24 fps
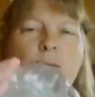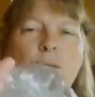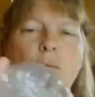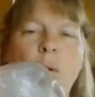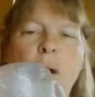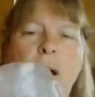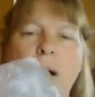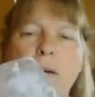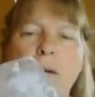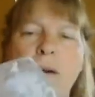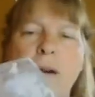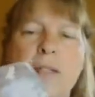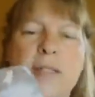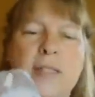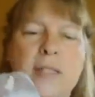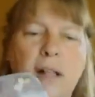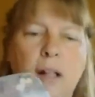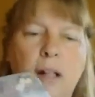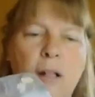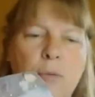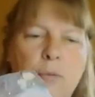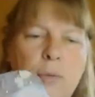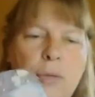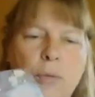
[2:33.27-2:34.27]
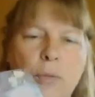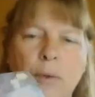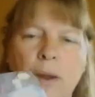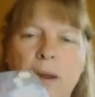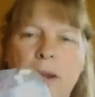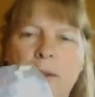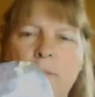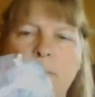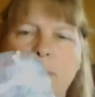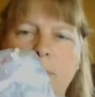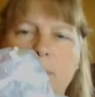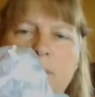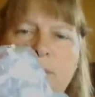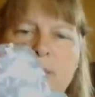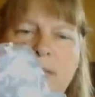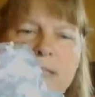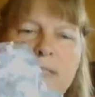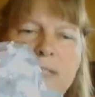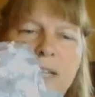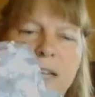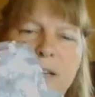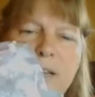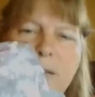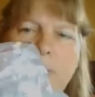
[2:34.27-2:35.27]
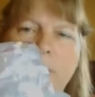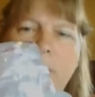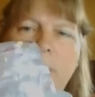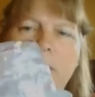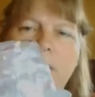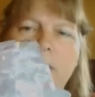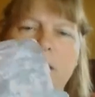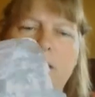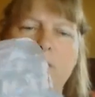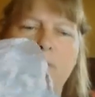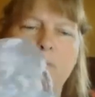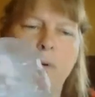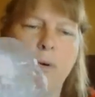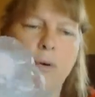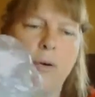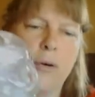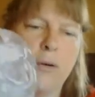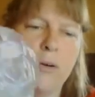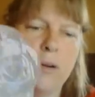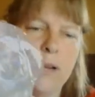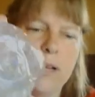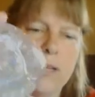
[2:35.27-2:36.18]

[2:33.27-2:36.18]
you want a skull with rainbows, they tend to be a little more